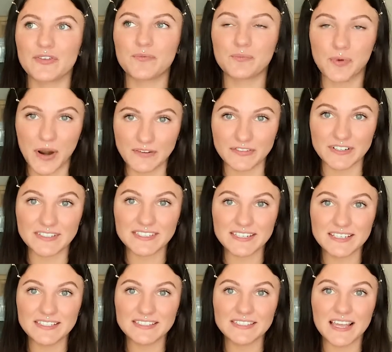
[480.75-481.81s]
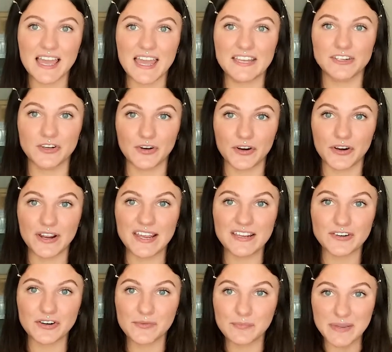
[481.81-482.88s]
preferences and your
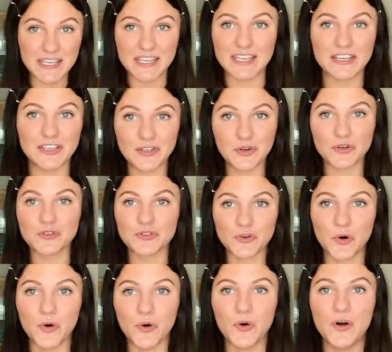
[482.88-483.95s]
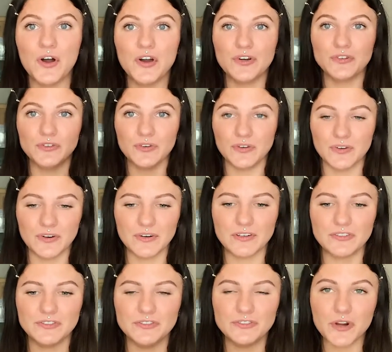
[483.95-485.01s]
inner being, your soul,
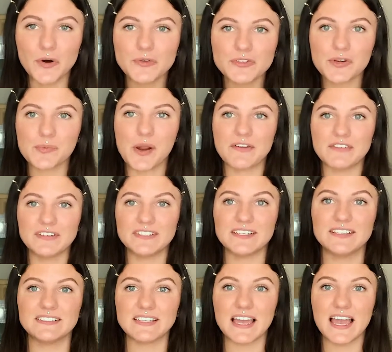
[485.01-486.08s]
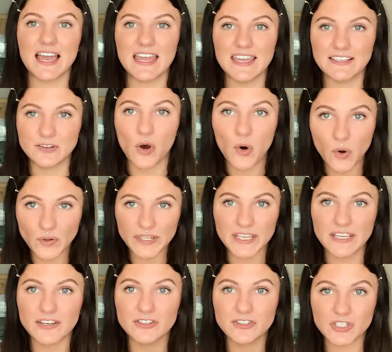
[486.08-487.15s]
knows your preferences, is
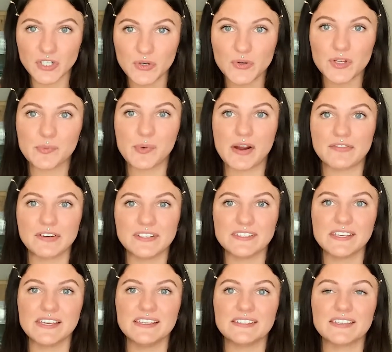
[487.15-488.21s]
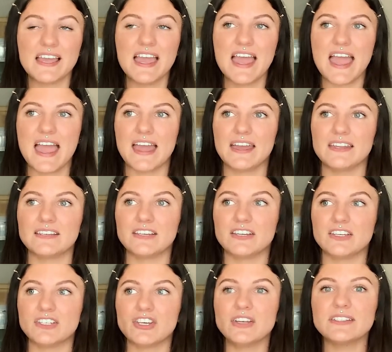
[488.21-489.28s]
holding to your preferences, and
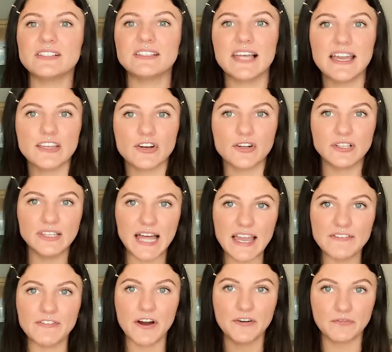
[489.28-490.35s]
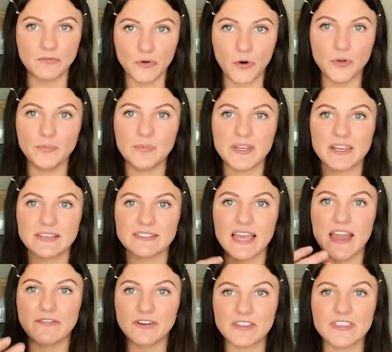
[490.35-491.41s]
just let your life unfold because
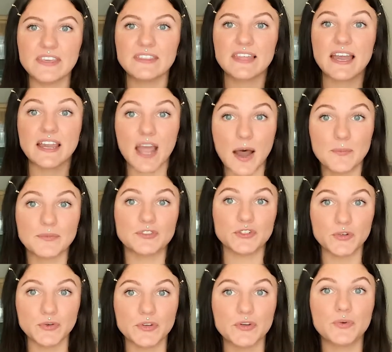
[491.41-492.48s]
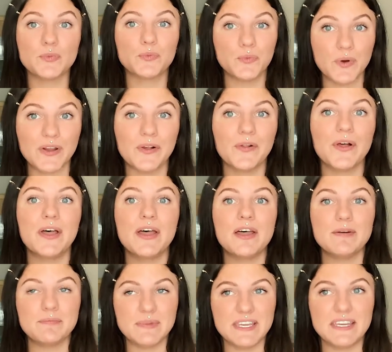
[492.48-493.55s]
everything that comes to you will
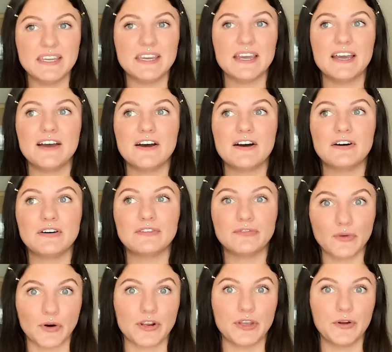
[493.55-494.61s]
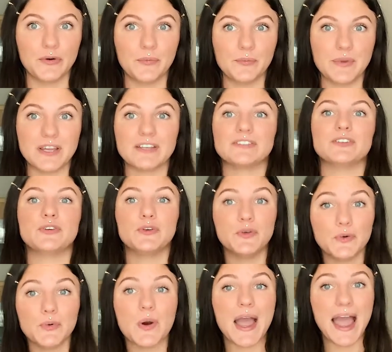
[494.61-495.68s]
be for you because
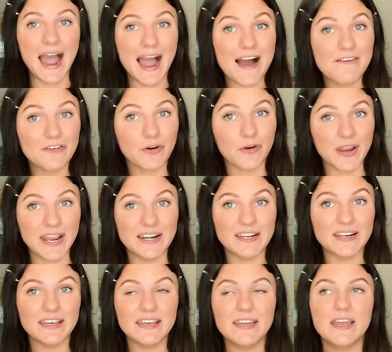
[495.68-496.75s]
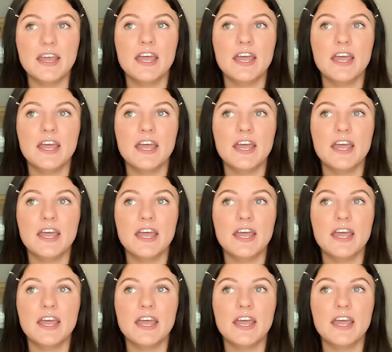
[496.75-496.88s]
you have created it.